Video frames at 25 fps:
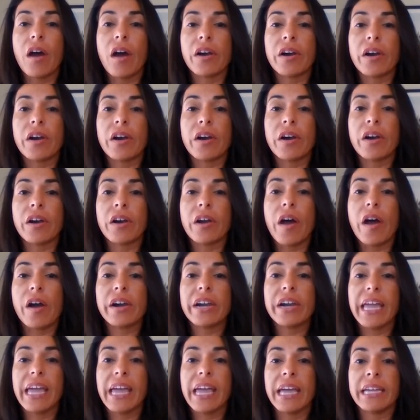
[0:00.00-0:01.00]

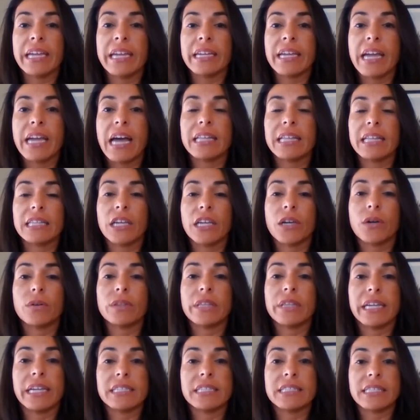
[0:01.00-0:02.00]

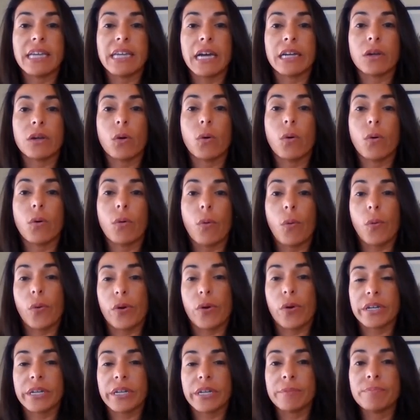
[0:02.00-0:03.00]

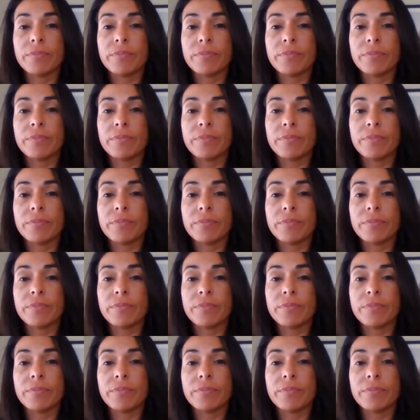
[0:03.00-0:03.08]
GUERRA@legalaid.org.